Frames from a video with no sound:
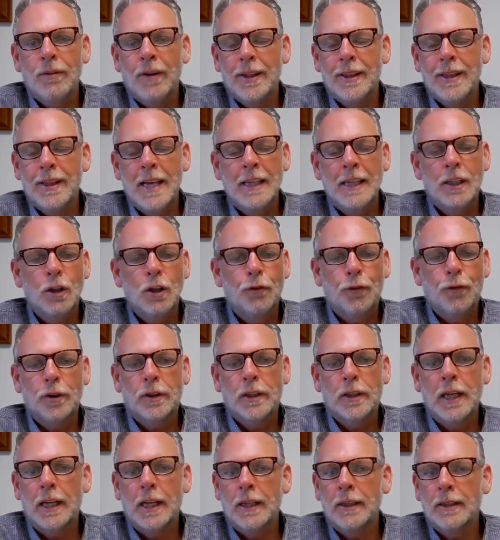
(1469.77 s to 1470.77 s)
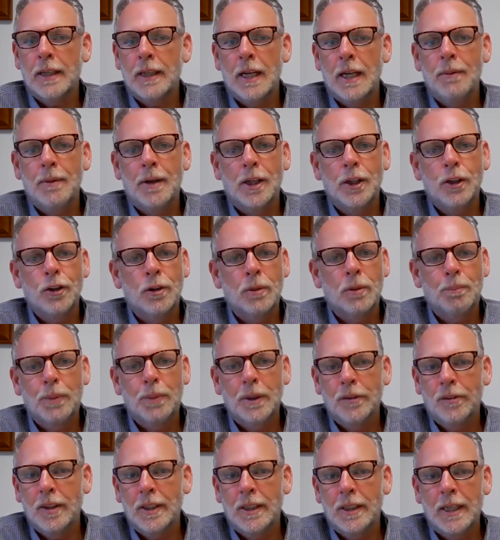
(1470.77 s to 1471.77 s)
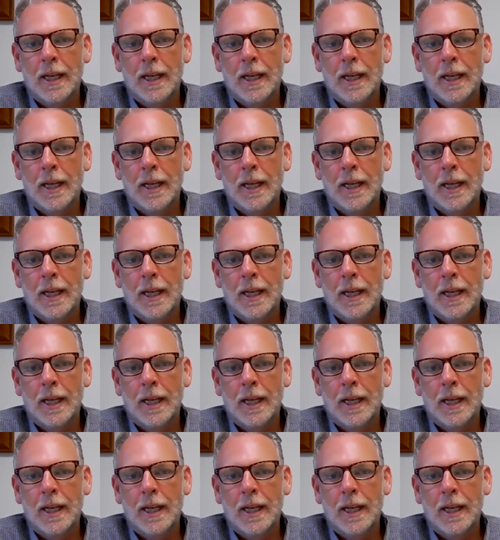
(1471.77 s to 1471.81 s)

I thank you for taking time out of your busy